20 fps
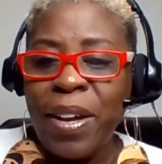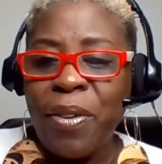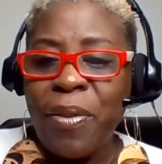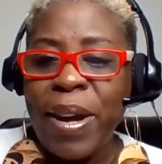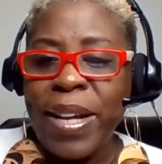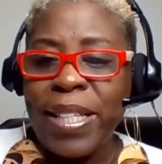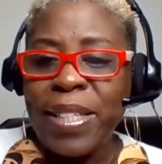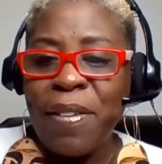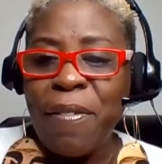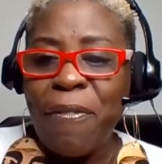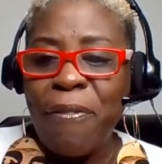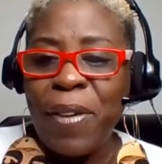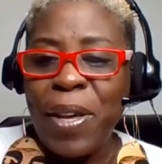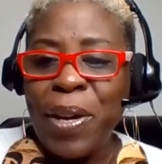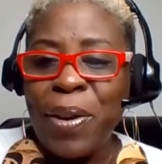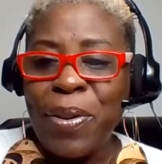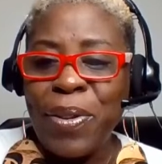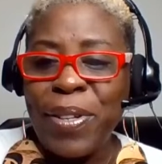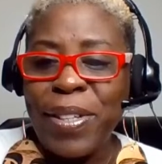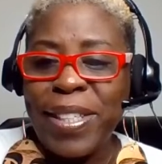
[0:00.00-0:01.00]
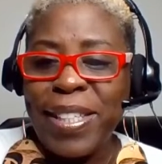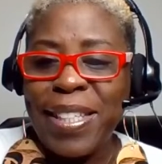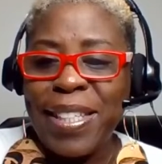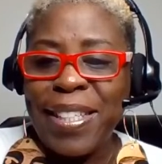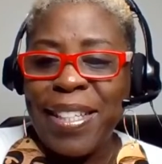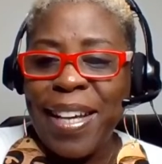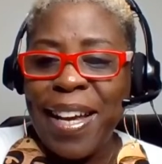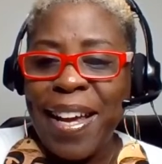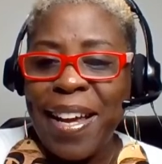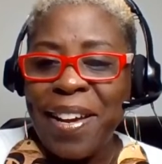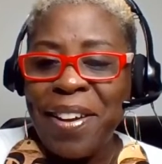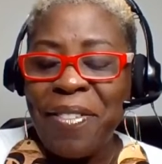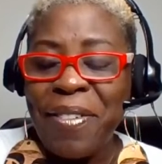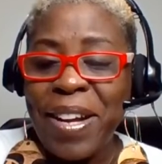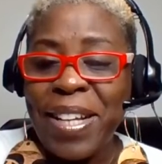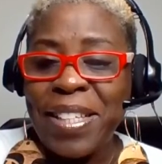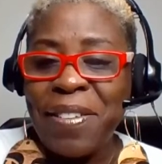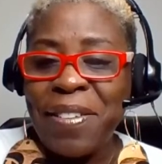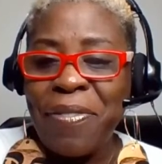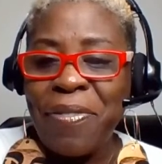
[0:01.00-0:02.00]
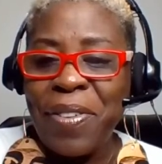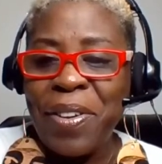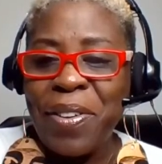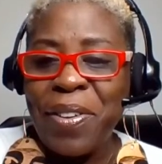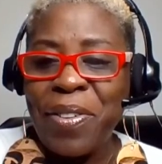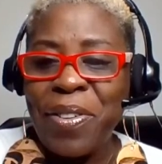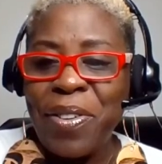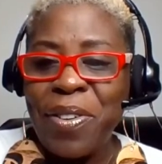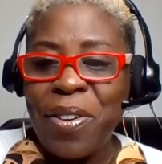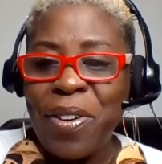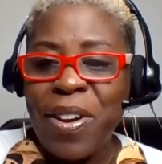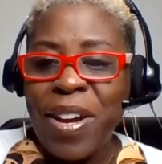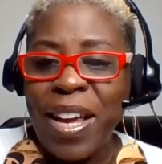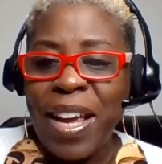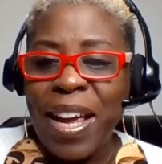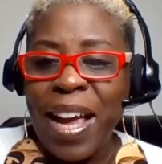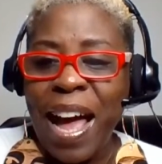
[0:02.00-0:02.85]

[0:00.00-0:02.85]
Great to feel you today. Great to feel your